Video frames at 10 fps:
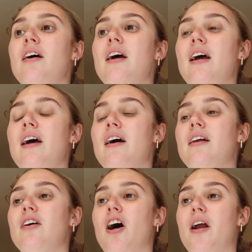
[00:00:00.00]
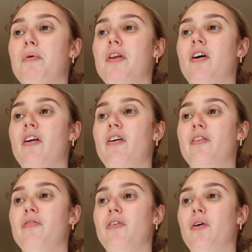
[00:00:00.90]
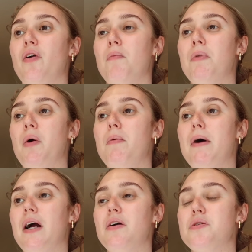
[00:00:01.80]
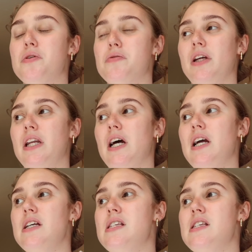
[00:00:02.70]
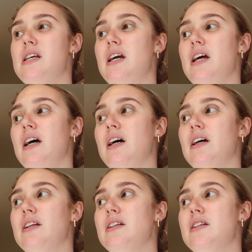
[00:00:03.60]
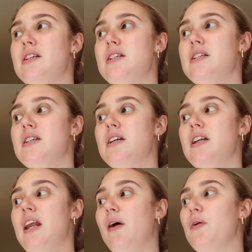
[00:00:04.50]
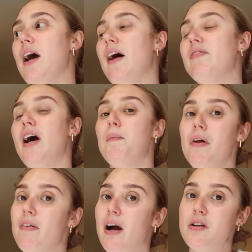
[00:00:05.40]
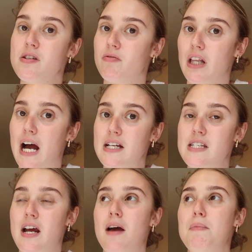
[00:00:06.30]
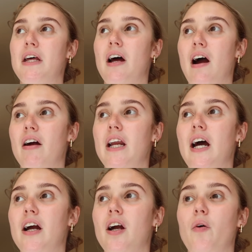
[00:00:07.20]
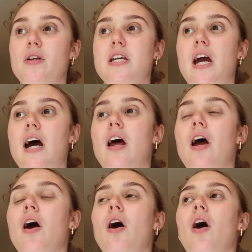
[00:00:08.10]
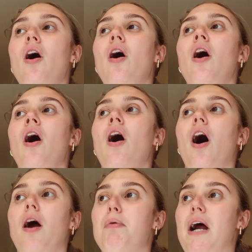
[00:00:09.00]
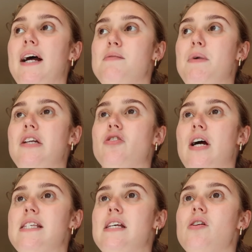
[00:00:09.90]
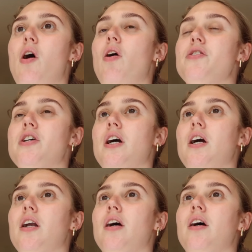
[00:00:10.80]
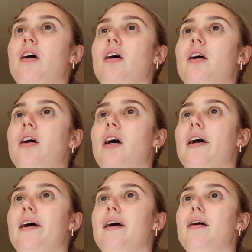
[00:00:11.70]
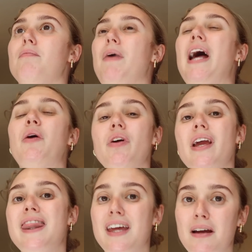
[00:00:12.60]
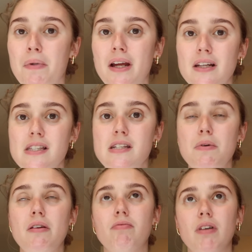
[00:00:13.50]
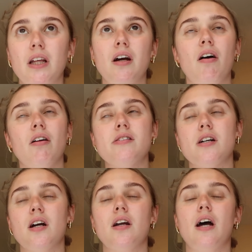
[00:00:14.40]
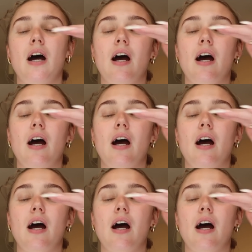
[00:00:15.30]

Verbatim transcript: and caught up with Connor on the phone on my way back, which was really nice. And now we have a couple of hours of relaxed time, and then Ari and I are going to get our bridesmaid dresses altered. I don't really think mine needs to be really altered,